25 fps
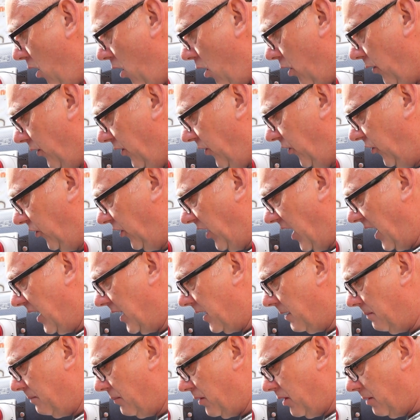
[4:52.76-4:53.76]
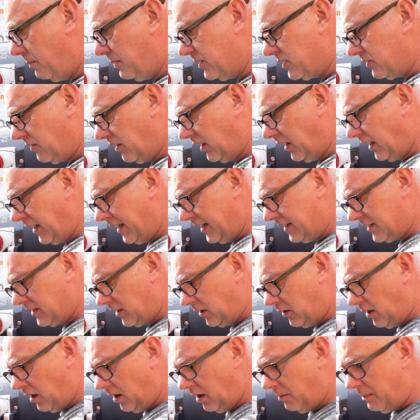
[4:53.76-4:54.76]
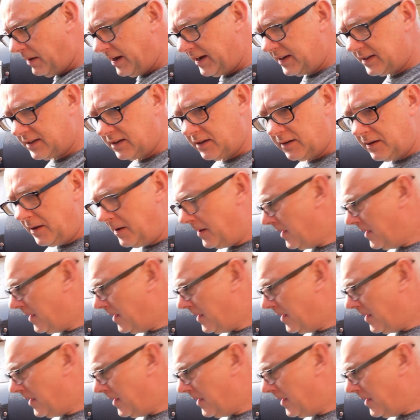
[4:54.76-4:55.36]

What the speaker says: understand the purpose of the laser collimator.